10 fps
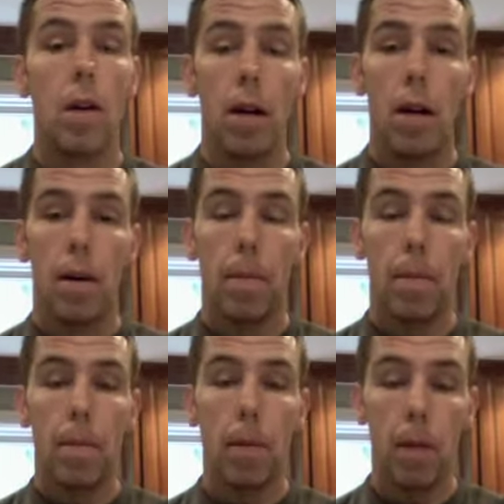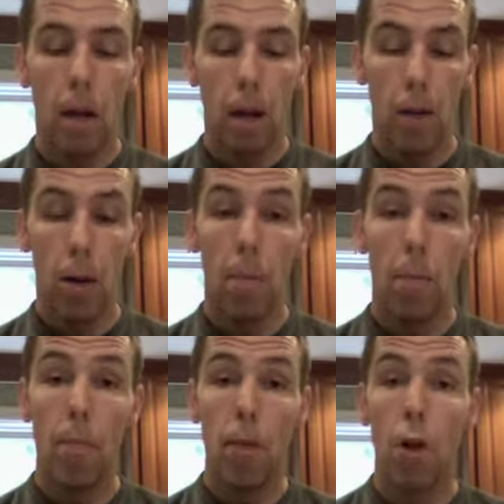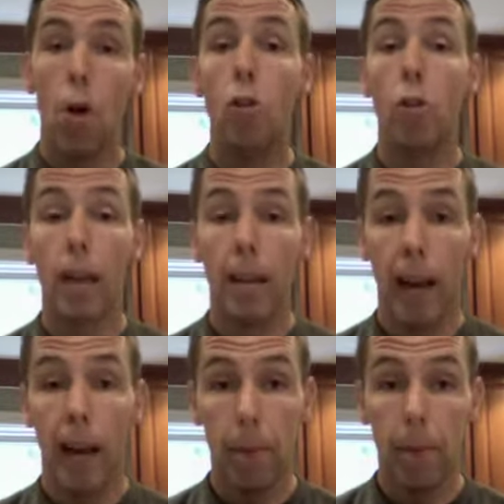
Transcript: The larger that gap,